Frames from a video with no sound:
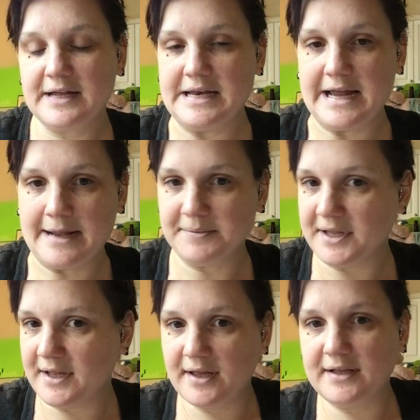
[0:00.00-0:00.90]

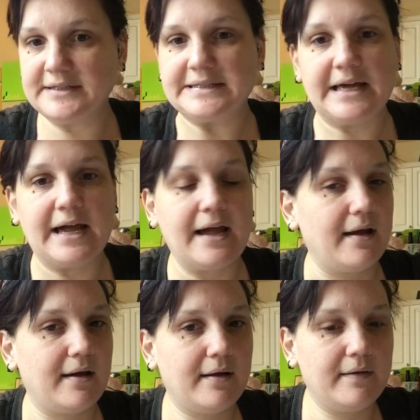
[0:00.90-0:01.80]
napkins that
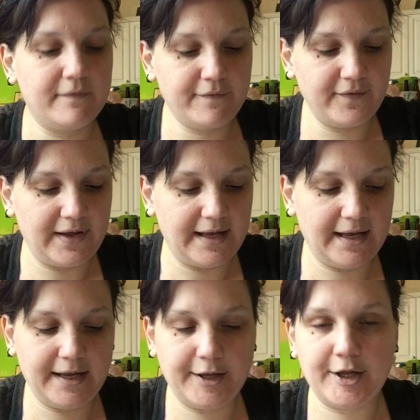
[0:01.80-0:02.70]
have
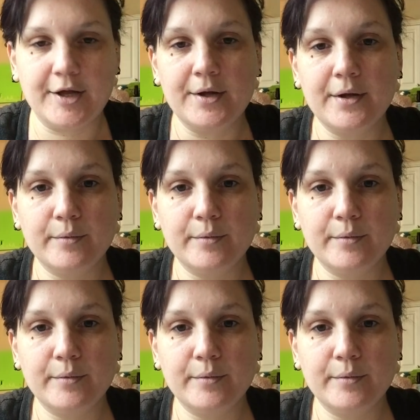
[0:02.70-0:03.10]
a